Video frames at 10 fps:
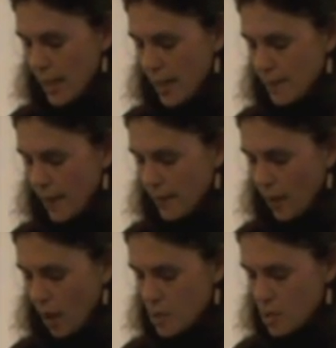And then
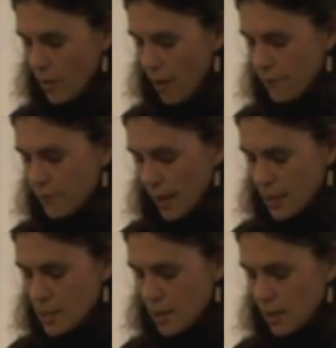they also help
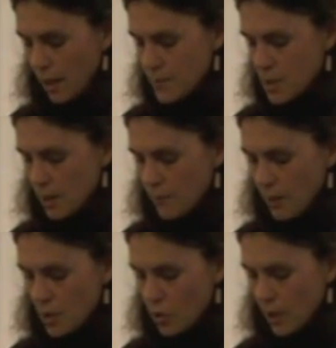flex at the
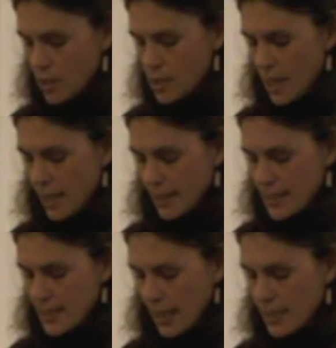MCP joints and
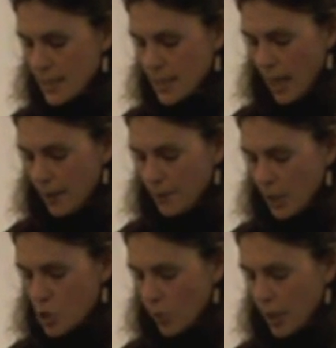extend at the
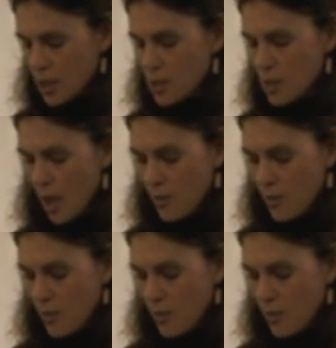IP joints,